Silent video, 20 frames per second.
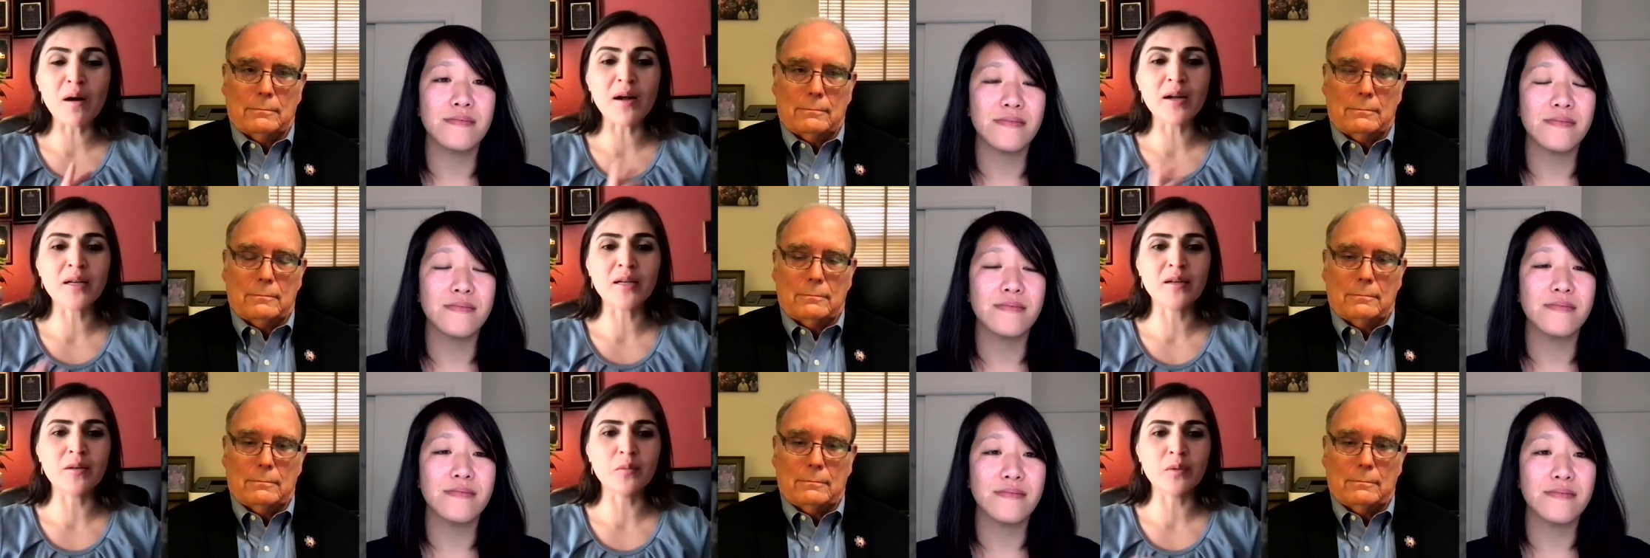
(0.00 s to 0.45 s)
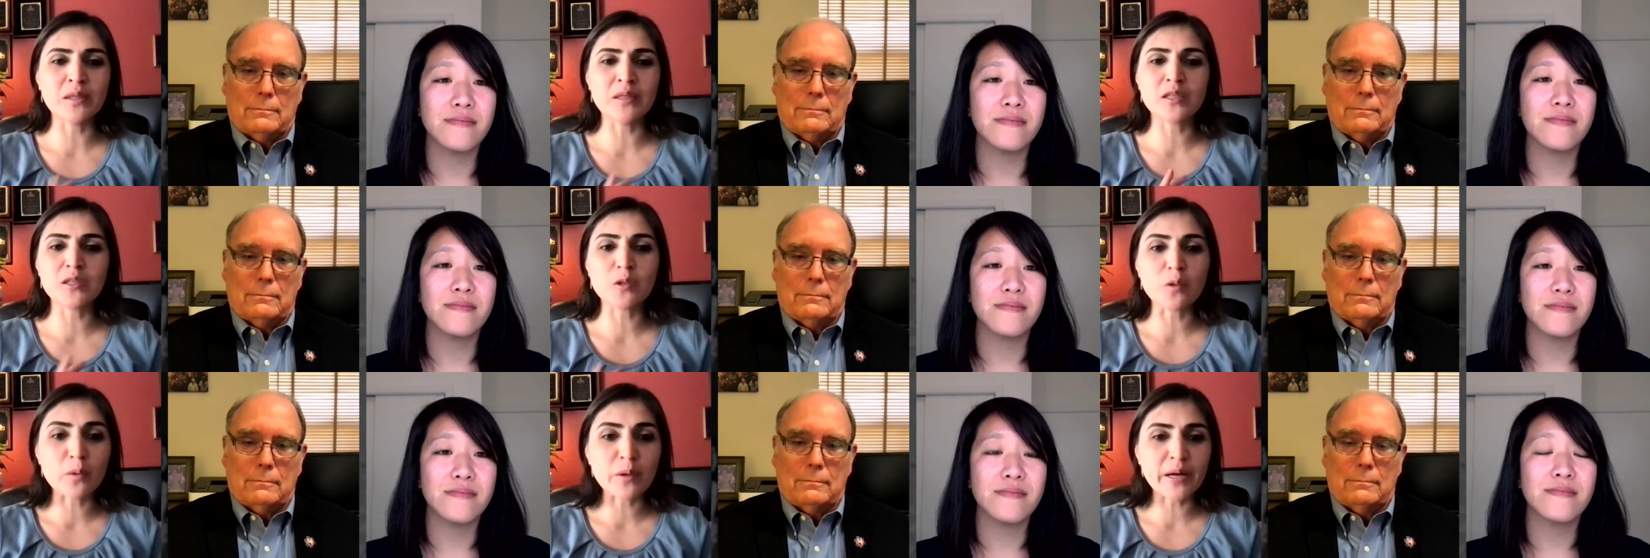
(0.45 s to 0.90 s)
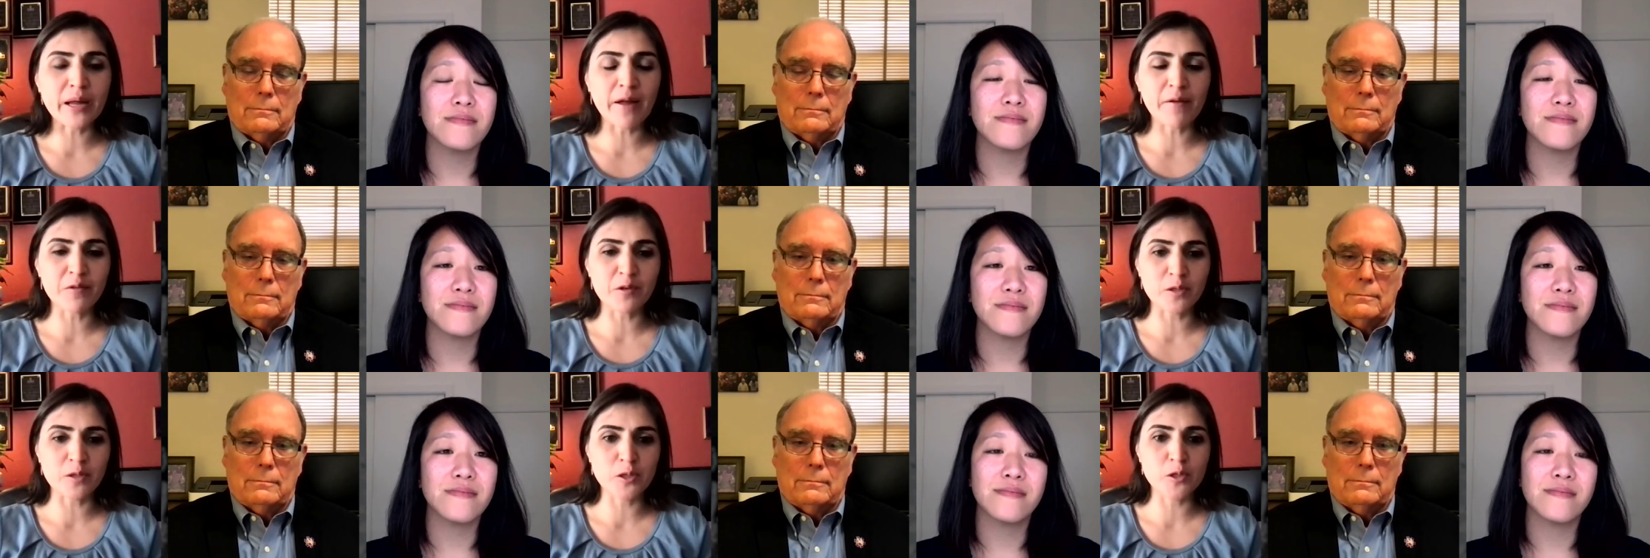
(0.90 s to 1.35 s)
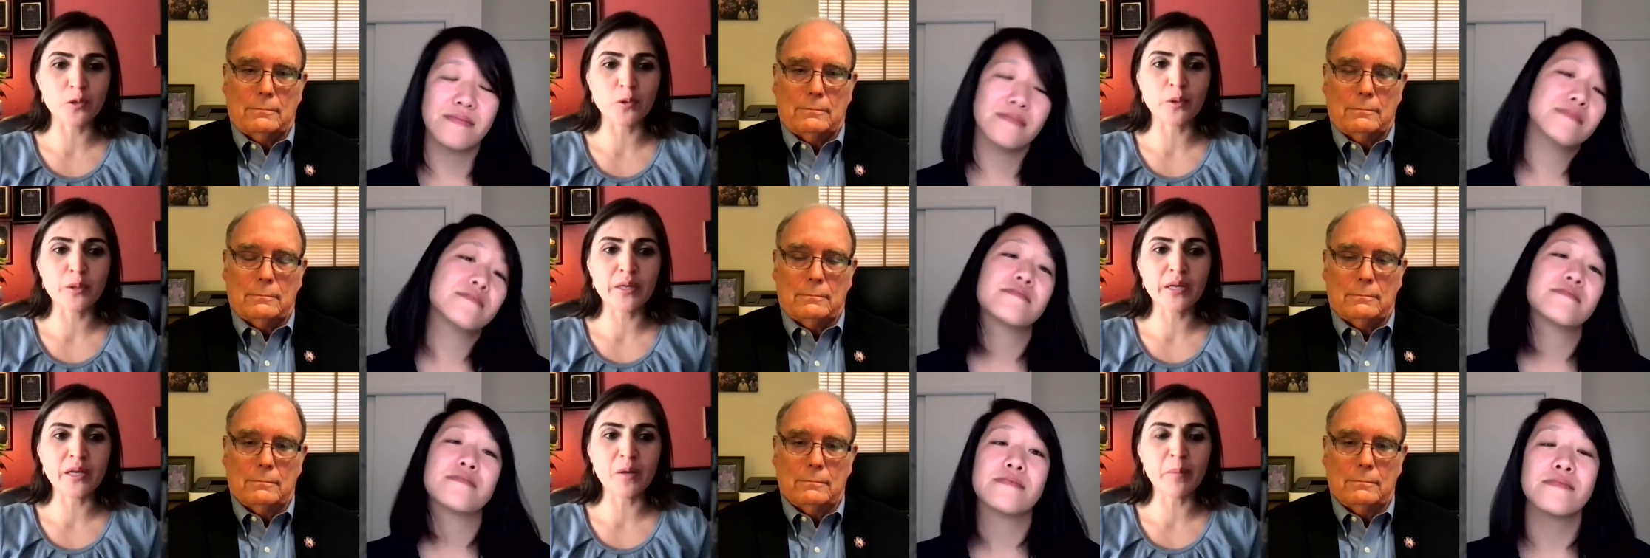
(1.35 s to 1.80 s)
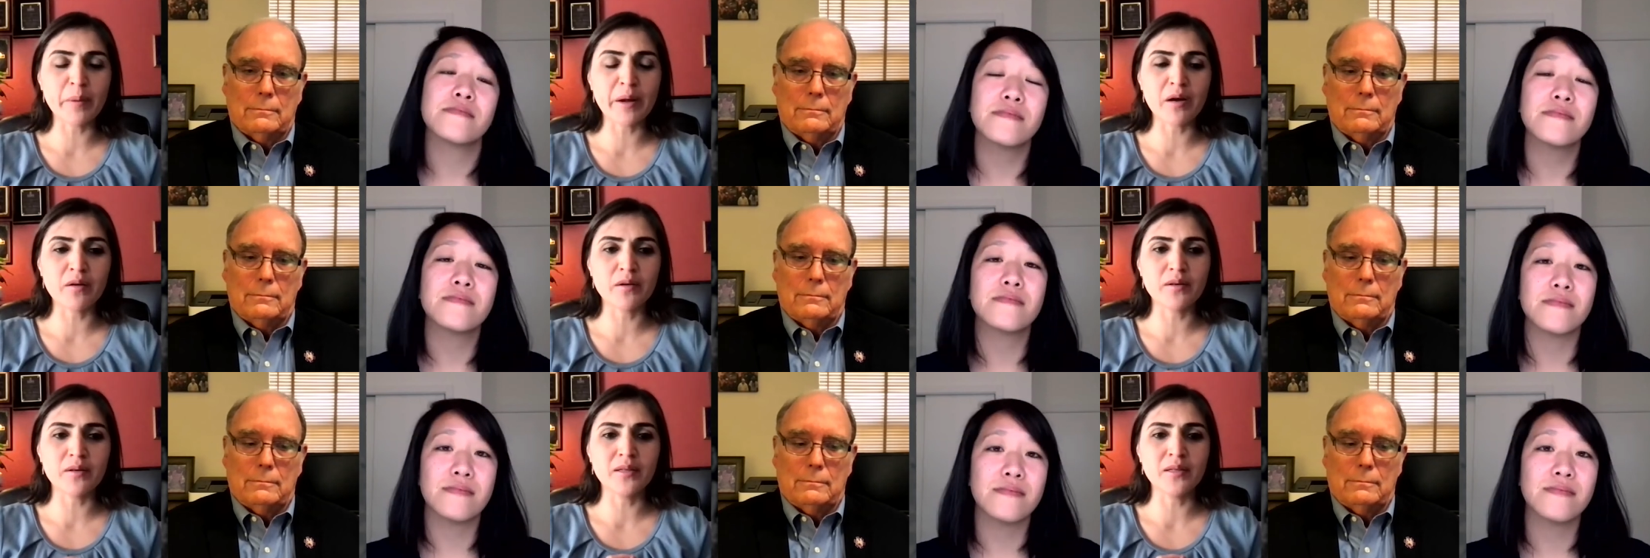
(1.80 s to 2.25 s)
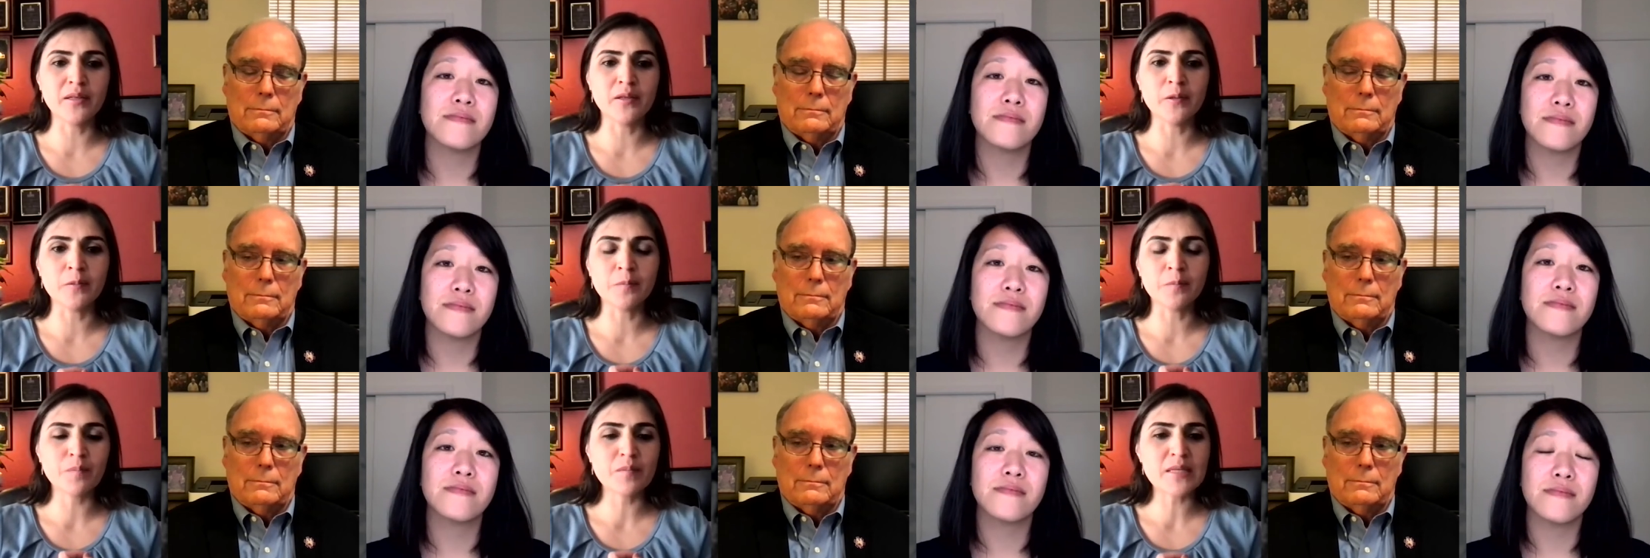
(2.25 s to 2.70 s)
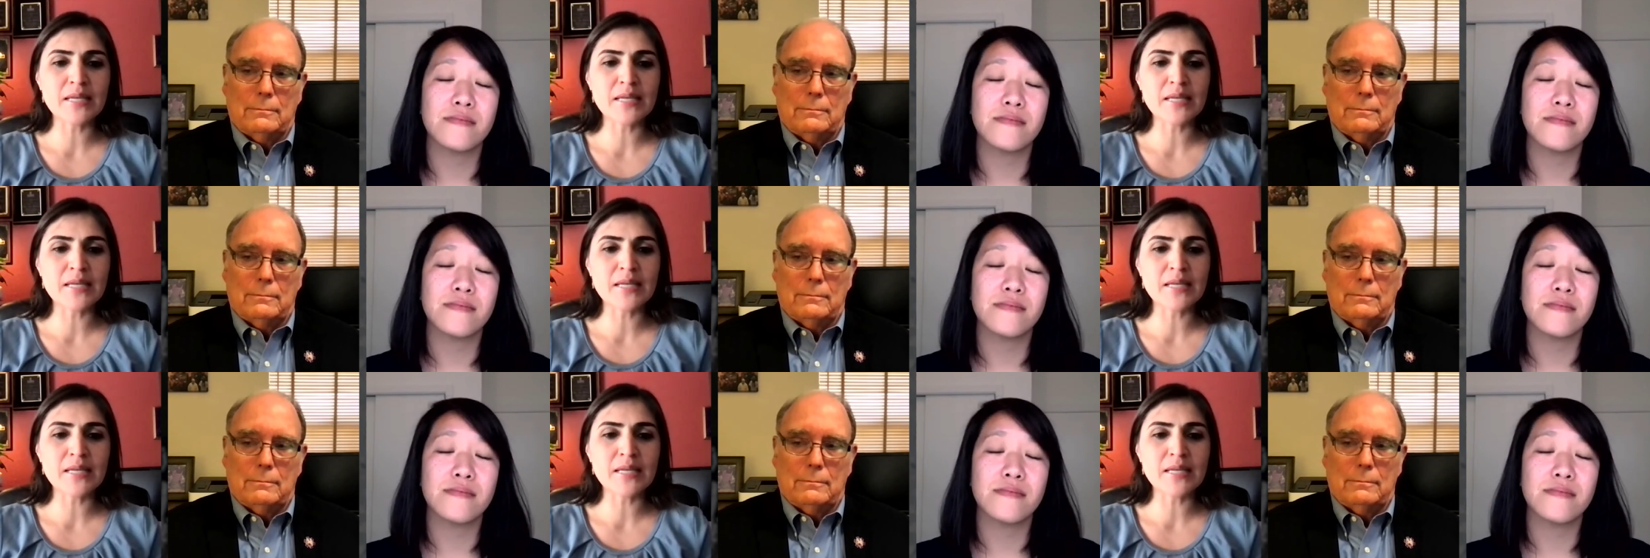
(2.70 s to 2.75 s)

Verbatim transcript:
Speaker 1: on with story after story about you know